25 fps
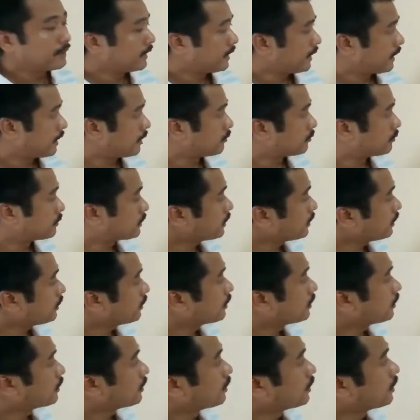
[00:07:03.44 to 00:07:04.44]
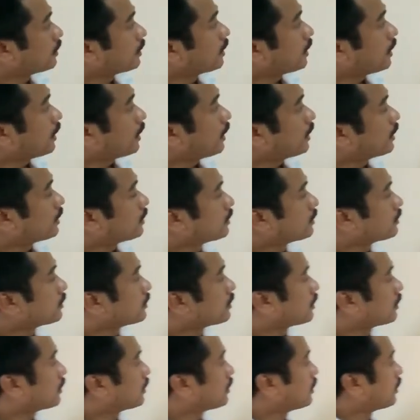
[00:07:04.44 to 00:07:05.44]
empty, and
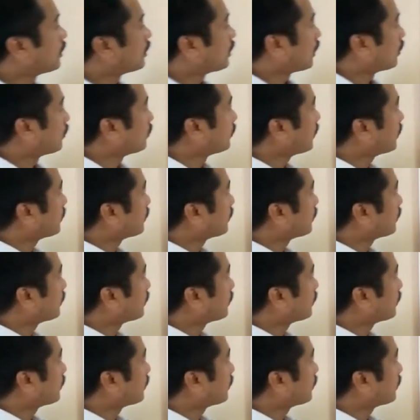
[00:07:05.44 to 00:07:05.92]
now we have